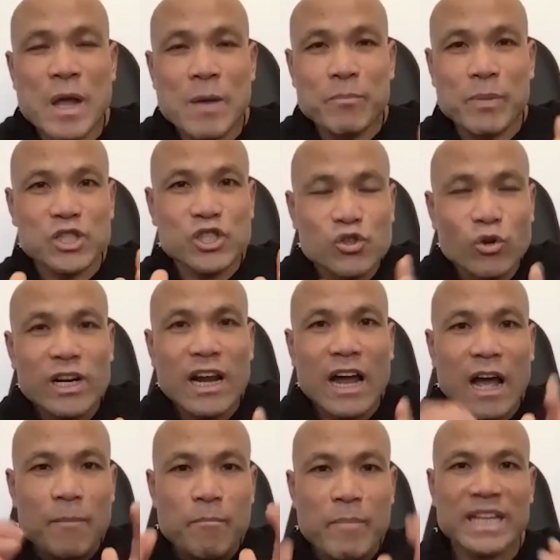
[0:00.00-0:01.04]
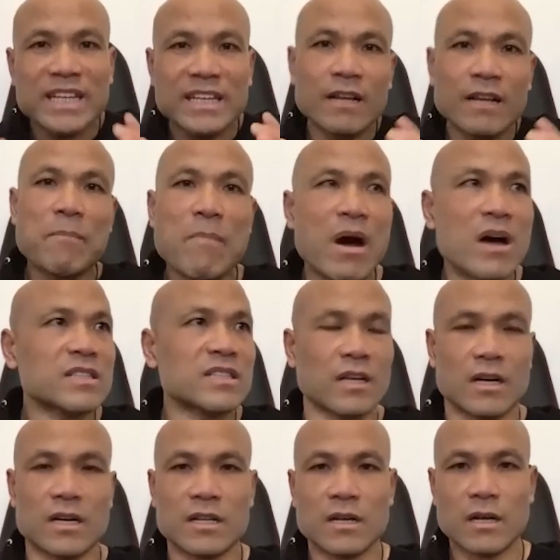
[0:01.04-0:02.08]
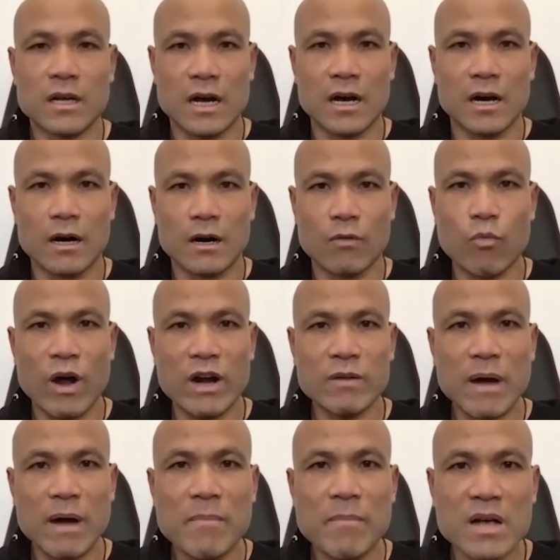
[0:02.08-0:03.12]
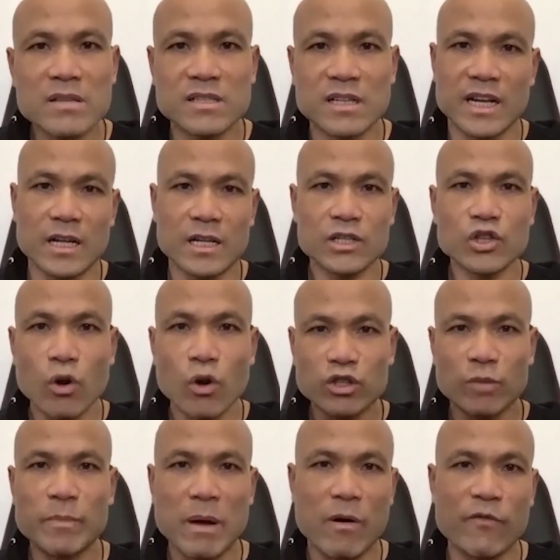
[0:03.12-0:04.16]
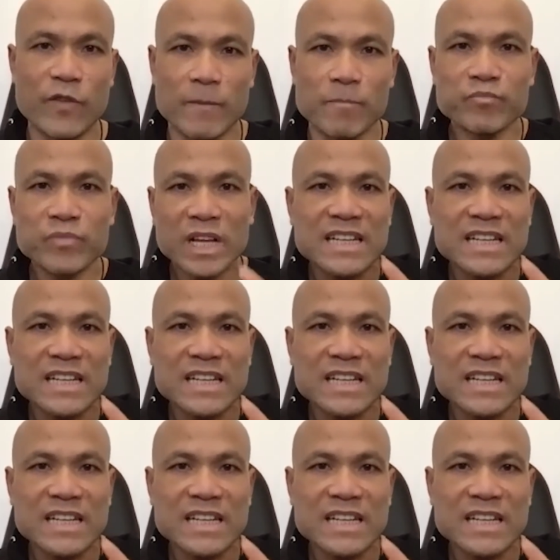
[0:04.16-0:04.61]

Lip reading: But soon I met in my master, one of my master there, talked to me about thing.